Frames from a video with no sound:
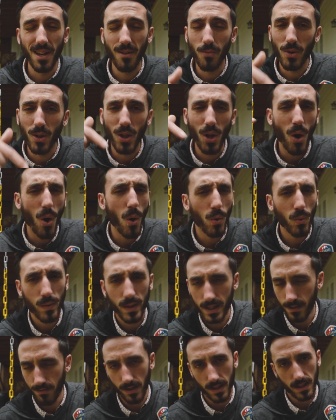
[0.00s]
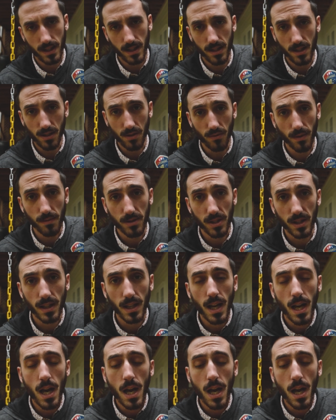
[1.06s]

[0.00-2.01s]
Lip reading: It will always be in the description.